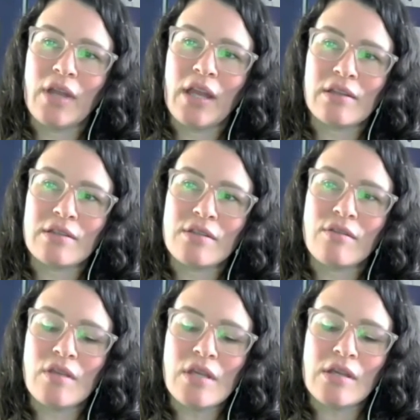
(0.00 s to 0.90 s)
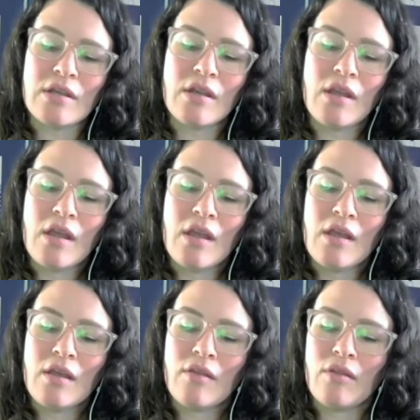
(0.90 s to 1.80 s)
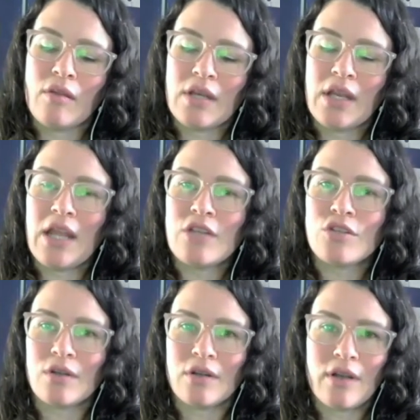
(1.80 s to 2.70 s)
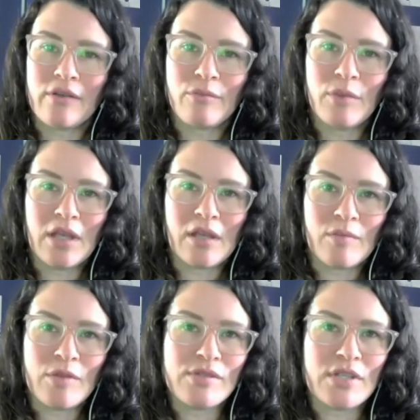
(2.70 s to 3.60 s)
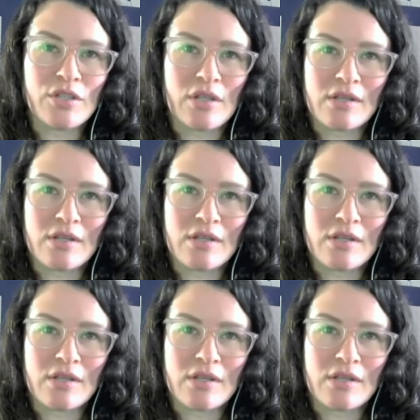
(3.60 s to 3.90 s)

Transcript: And the nature of being a musician,